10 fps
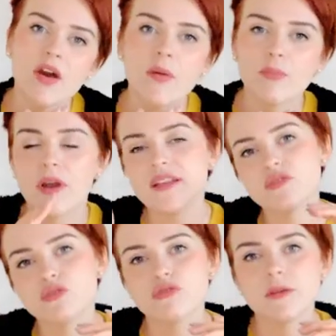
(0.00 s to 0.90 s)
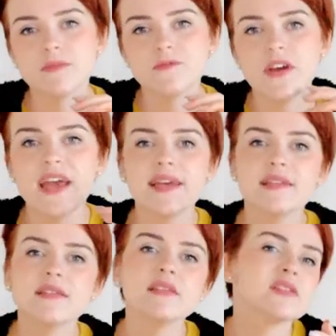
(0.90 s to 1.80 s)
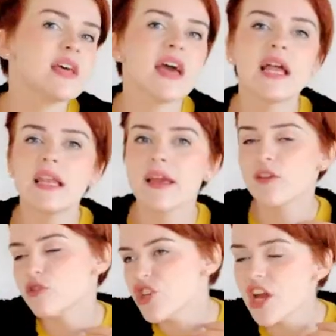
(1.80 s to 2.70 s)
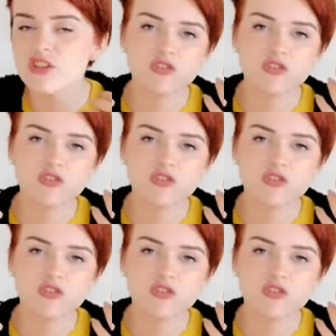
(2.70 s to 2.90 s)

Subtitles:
brides or groom's friends, they're like your church